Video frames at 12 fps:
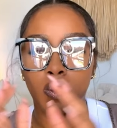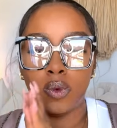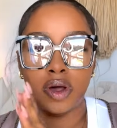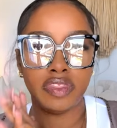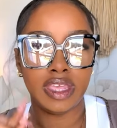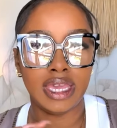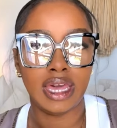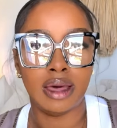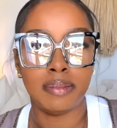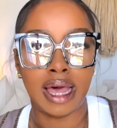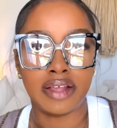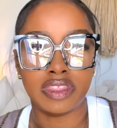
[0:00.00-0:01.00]
One thing
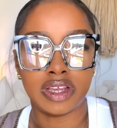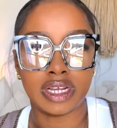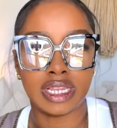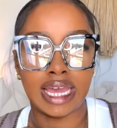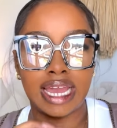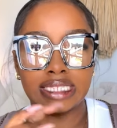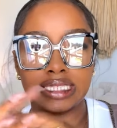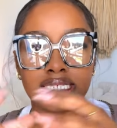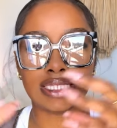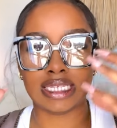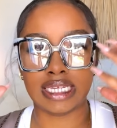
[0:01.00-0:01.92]
about their glasses,